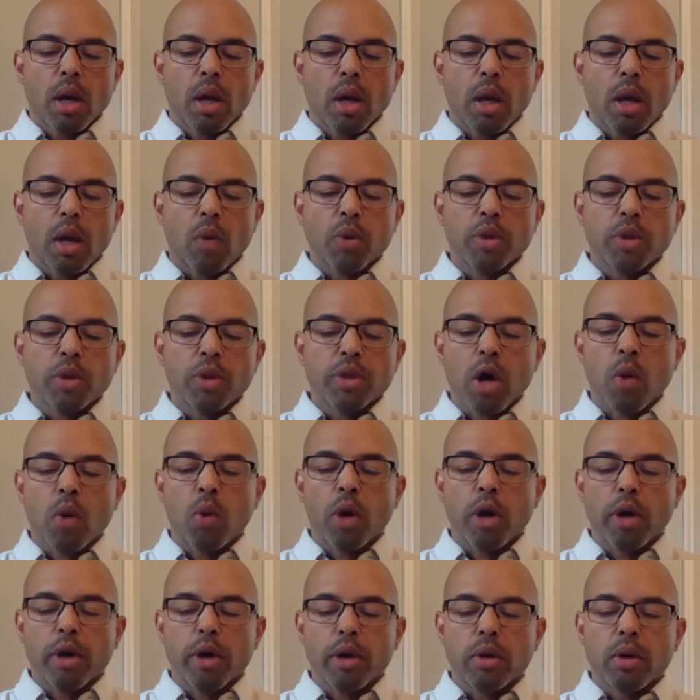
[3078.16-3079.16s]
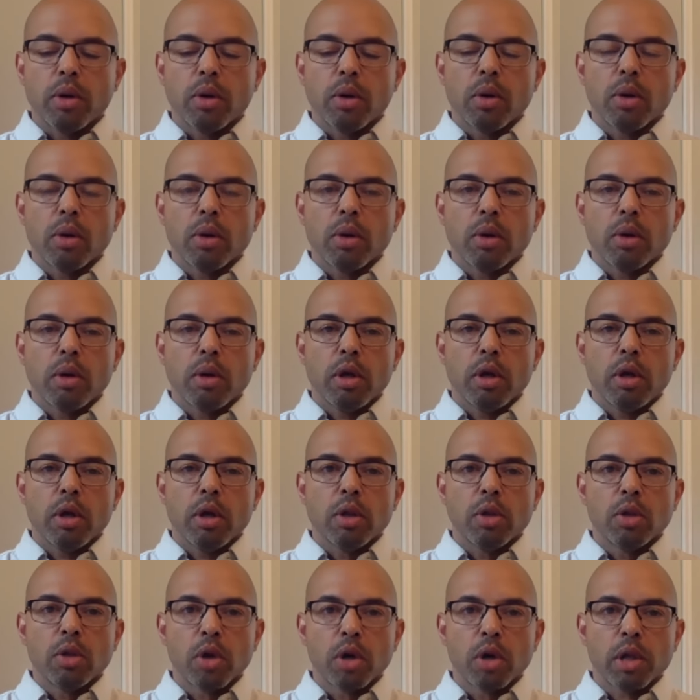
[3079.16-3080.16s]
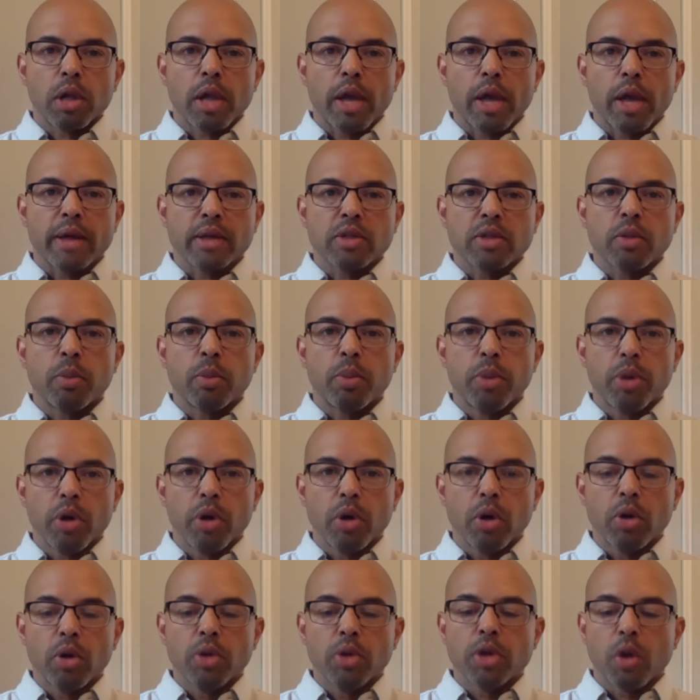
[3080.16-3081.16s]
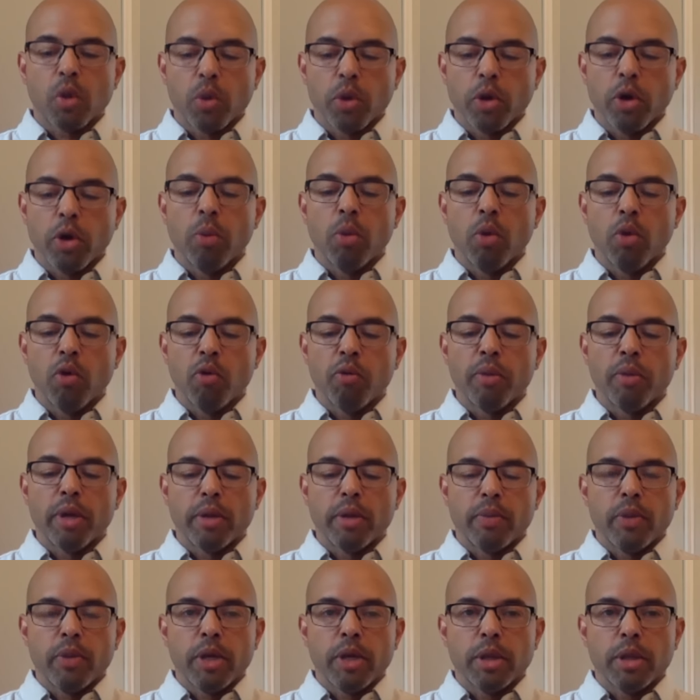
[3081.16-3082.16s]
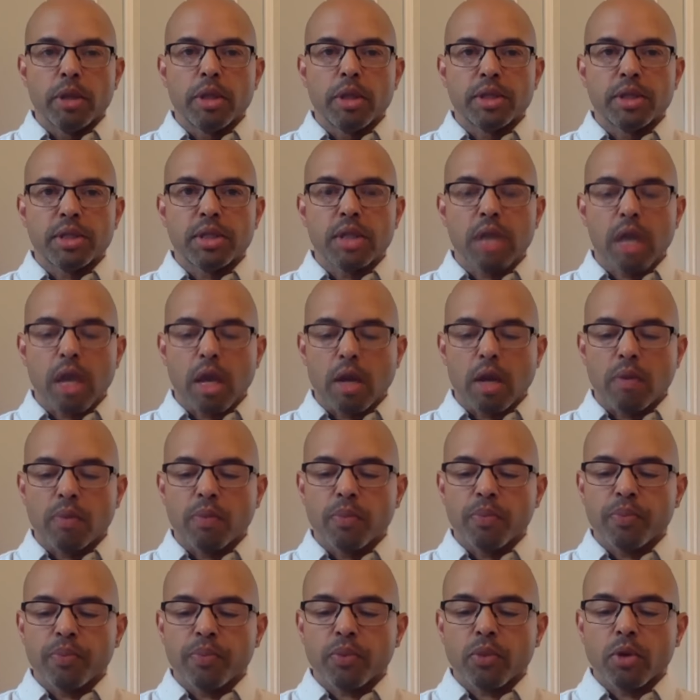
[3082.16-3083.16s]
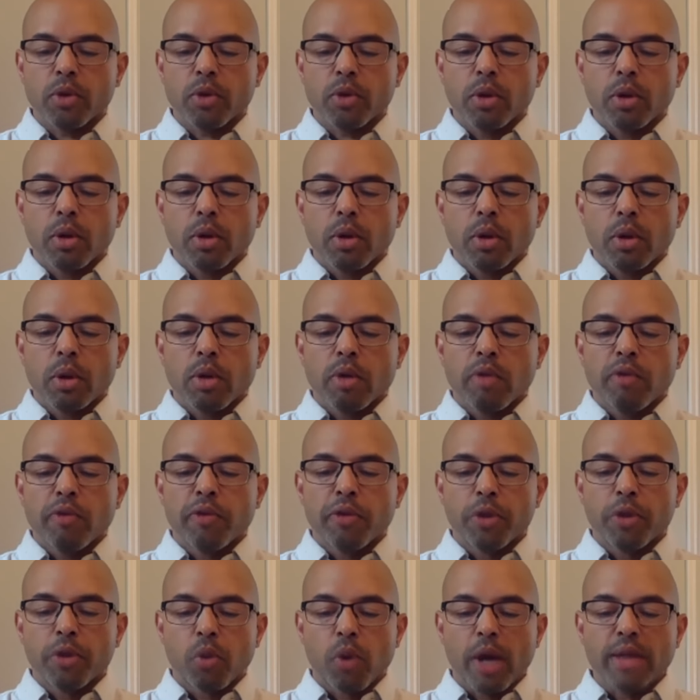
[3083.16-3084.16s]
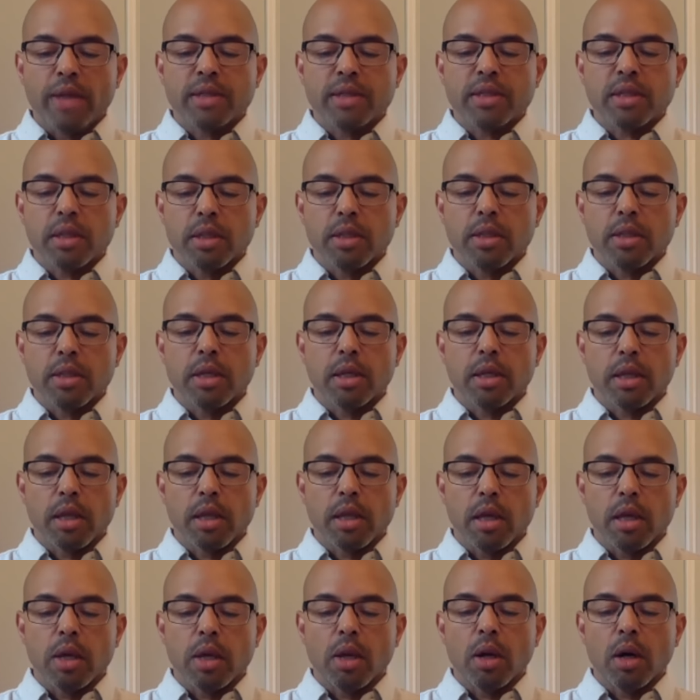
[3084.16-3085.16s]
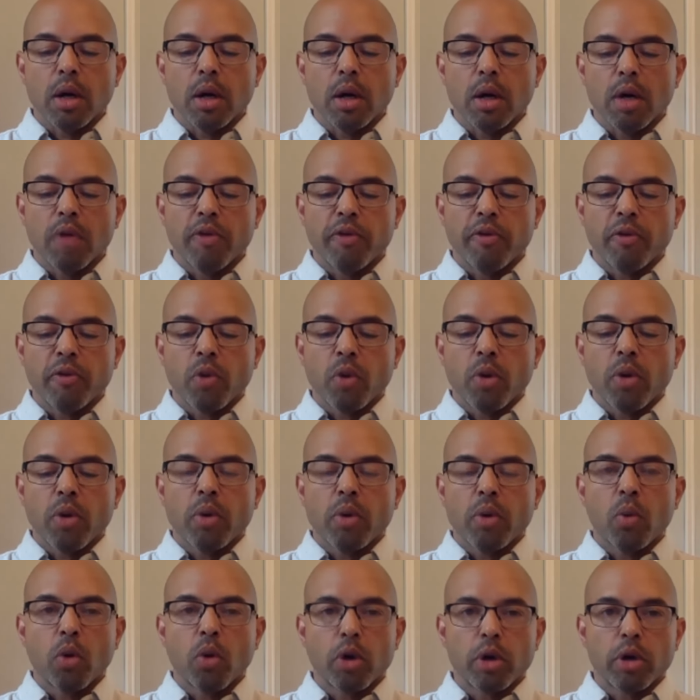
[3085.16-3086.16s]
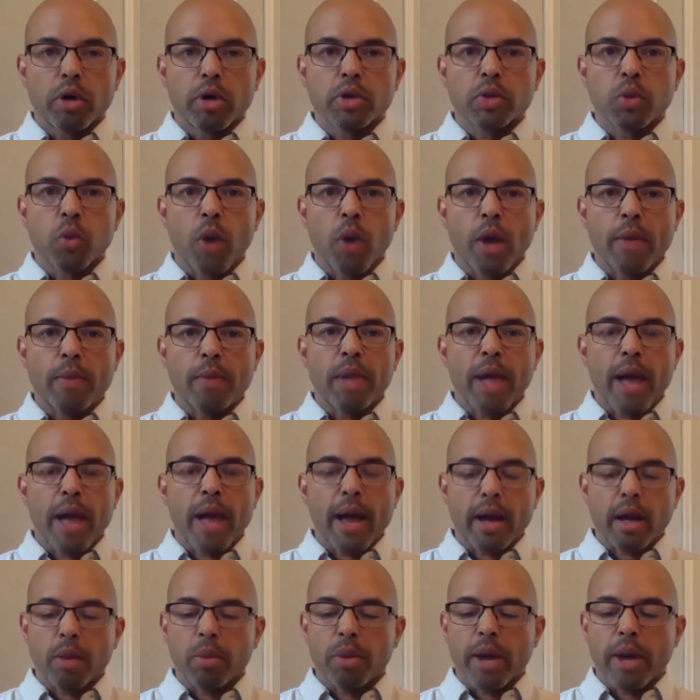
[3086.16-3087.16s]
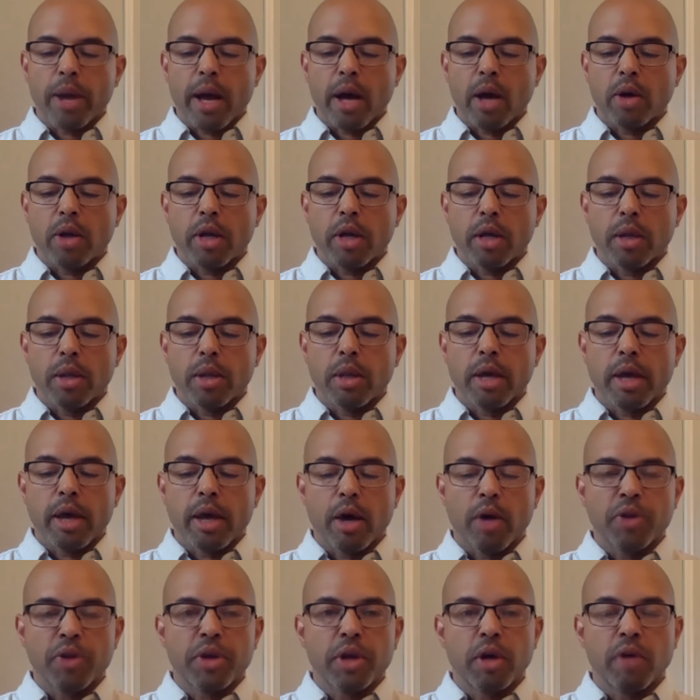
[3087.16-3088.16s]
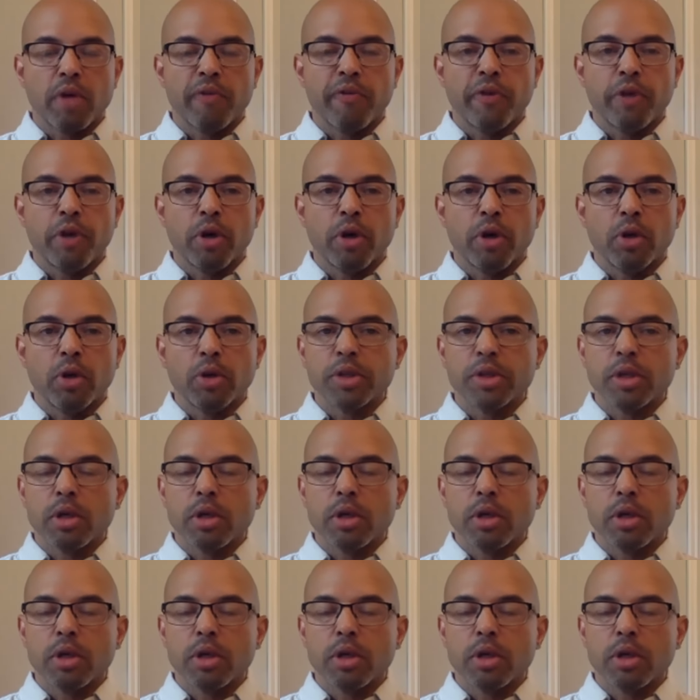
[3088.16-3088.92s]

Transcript: And we saw what it looked like to build a real movement in this state for the rights and the dignity of workers, white, black, and brown, in the healthcare field.